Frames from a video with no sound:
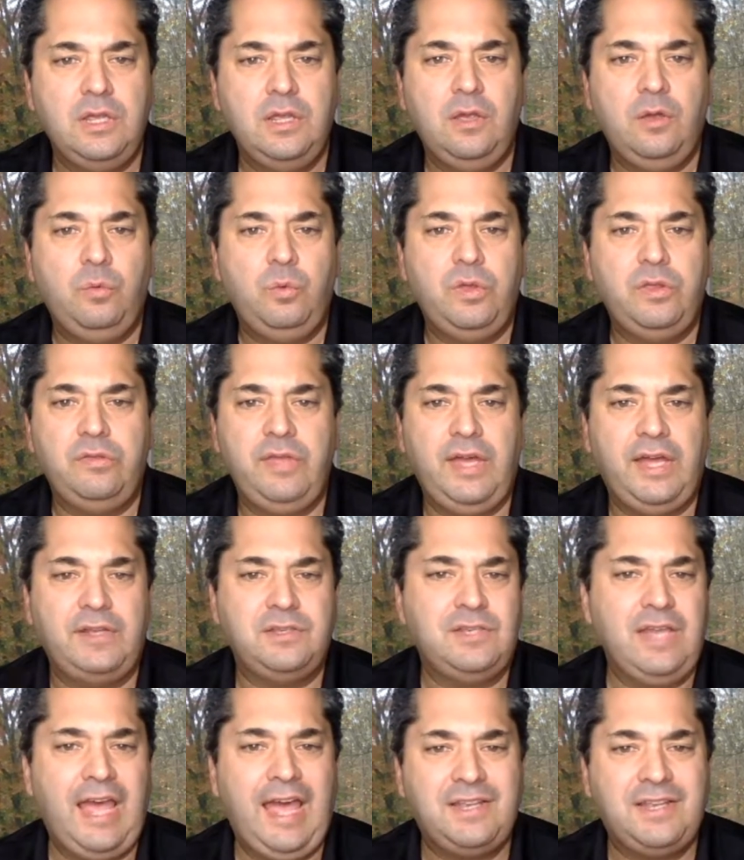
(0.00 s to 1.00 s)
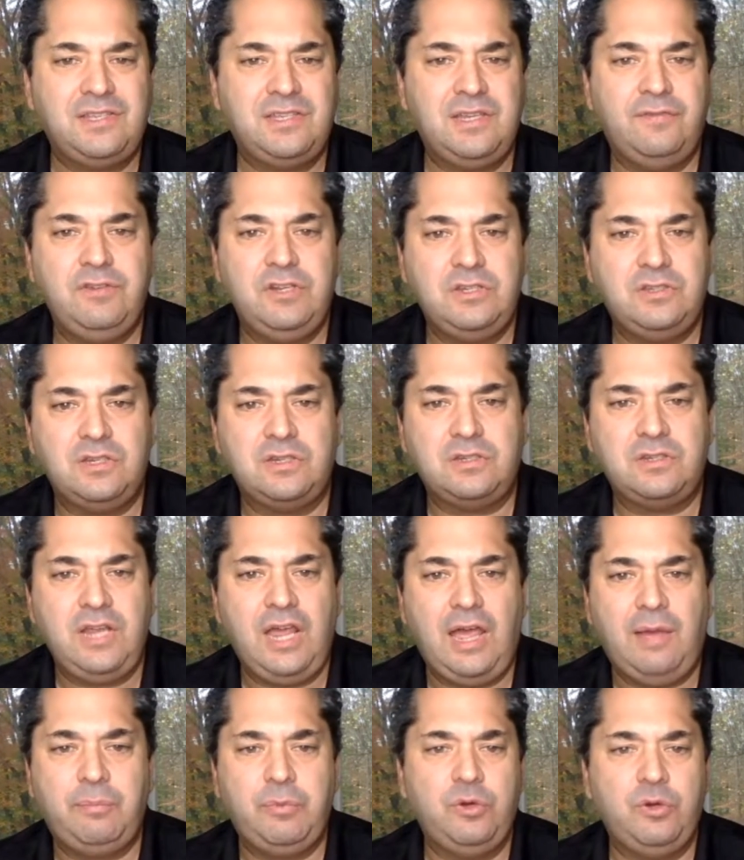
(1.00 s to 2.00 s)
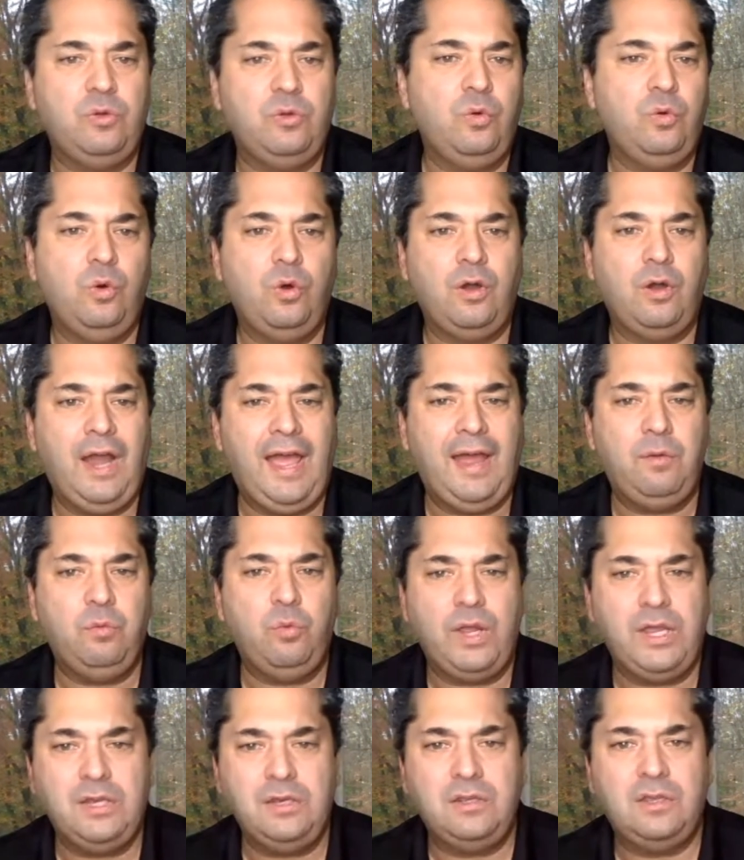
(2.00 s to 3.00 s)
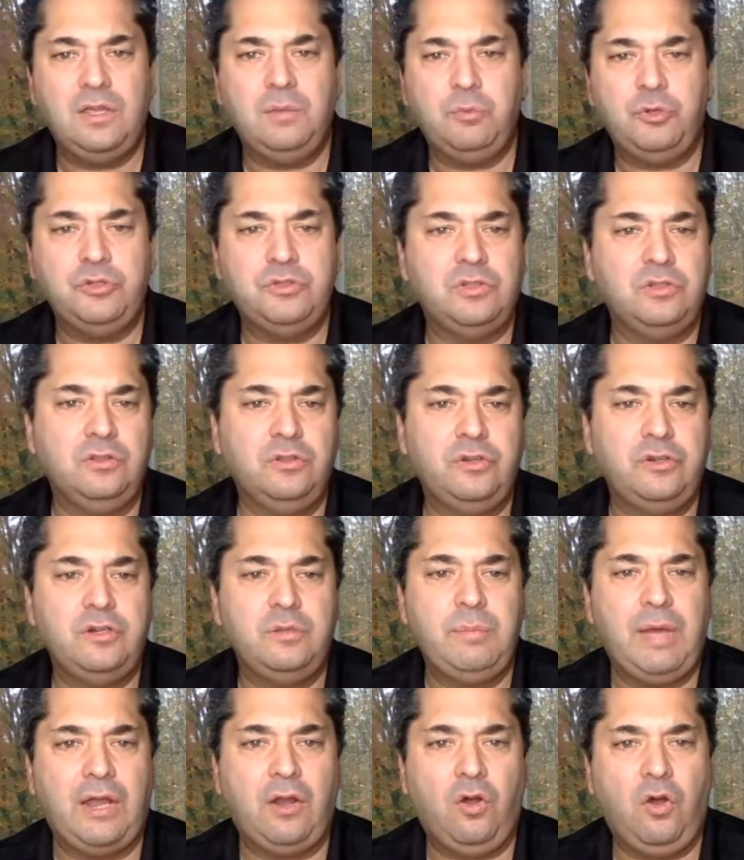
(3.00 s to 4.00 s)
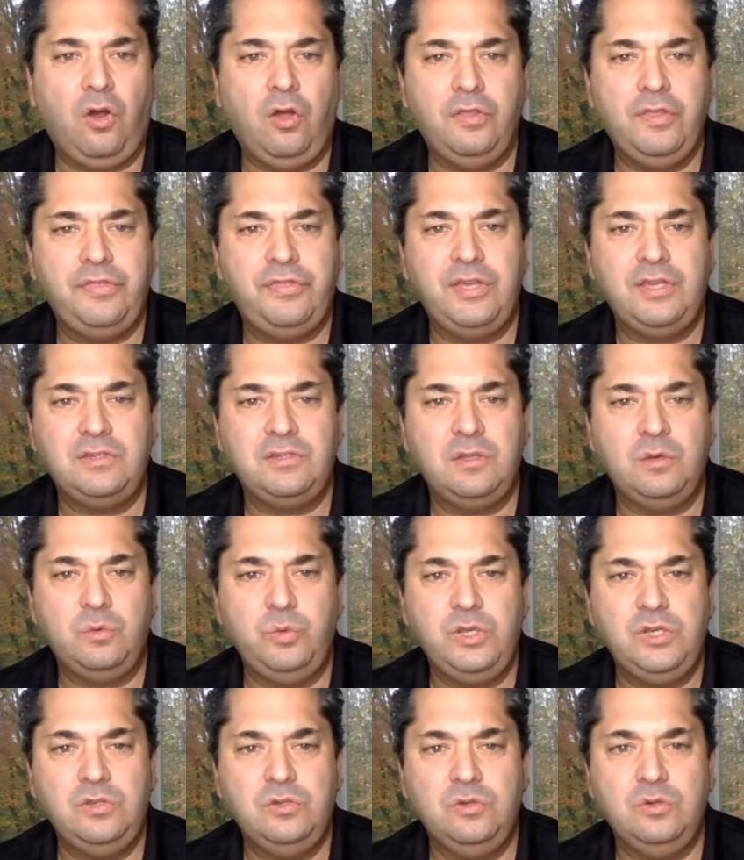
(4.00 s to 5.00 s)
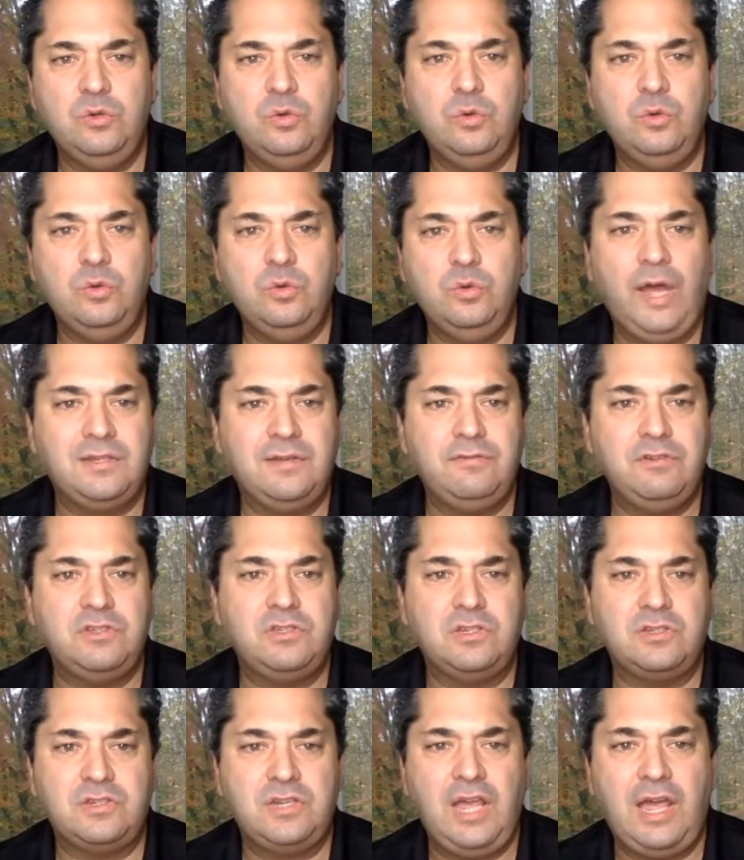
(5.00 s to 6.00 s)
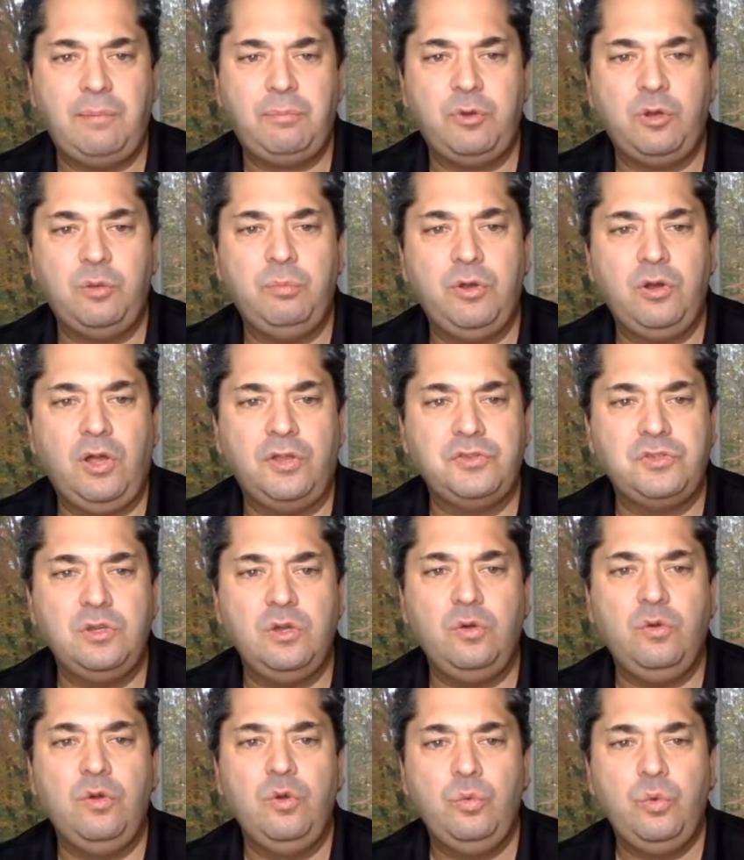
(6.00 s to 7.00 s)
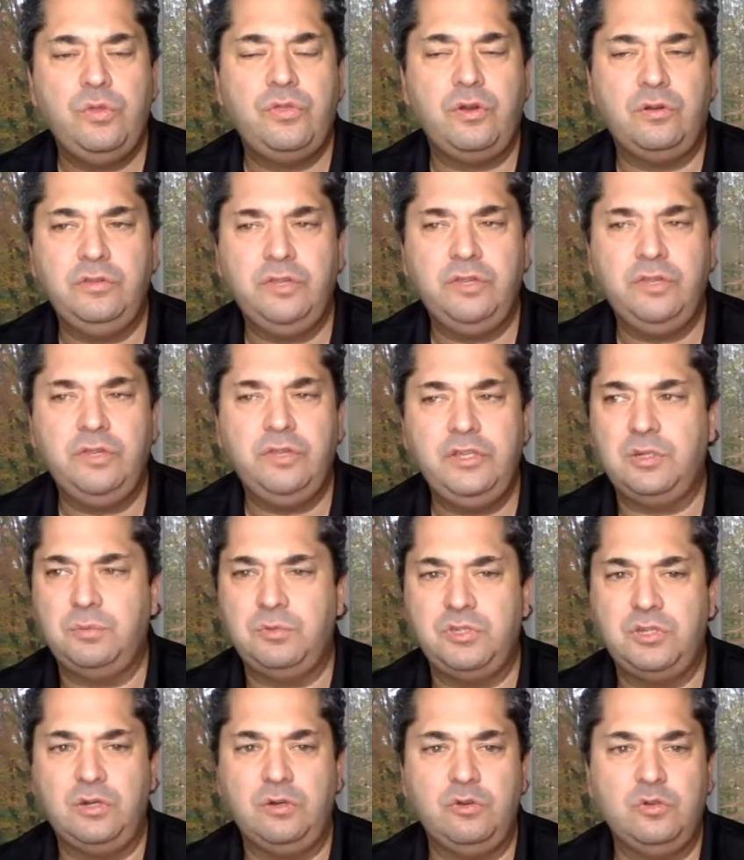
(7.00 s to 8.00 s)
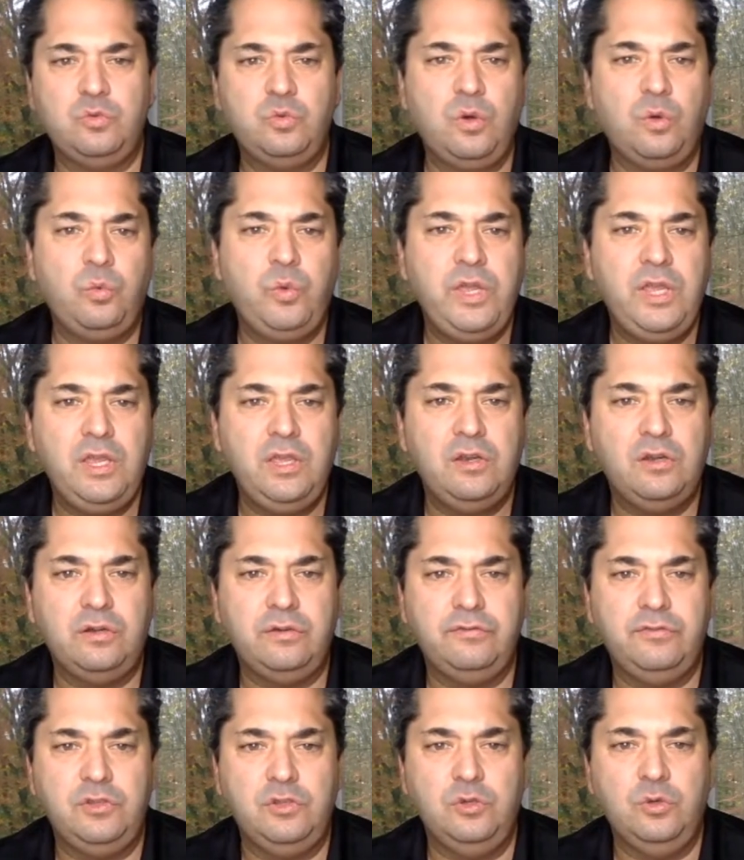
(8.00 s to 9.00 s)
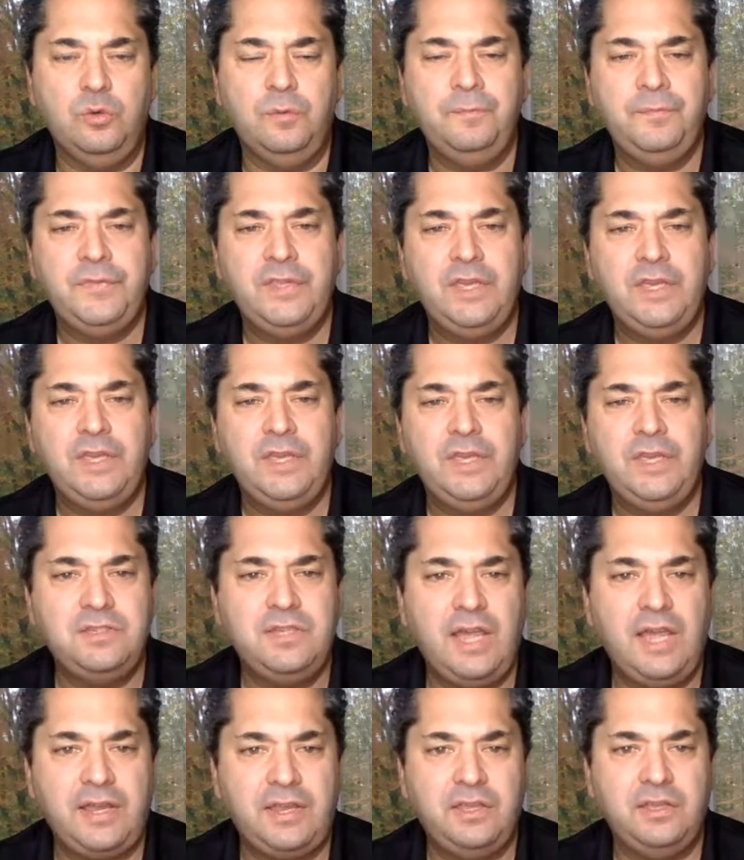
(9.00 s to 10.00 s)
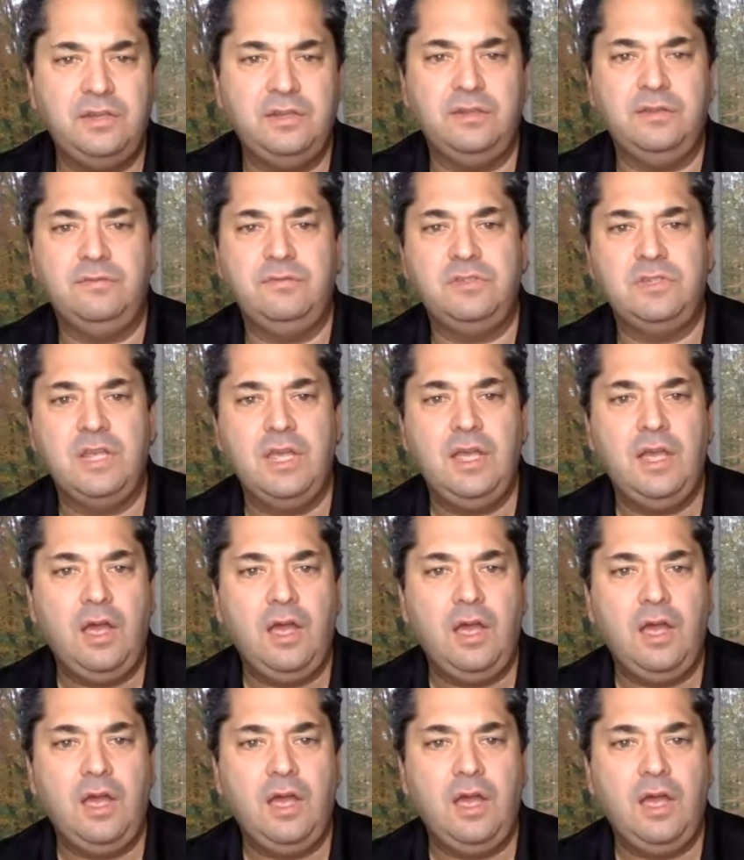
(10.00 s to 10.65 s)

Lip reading: whether that's at 76 Capital or at Wayne Kimmel, to learn about all the things that we do at 76 Capital, but also with our leadership series where we interview executives,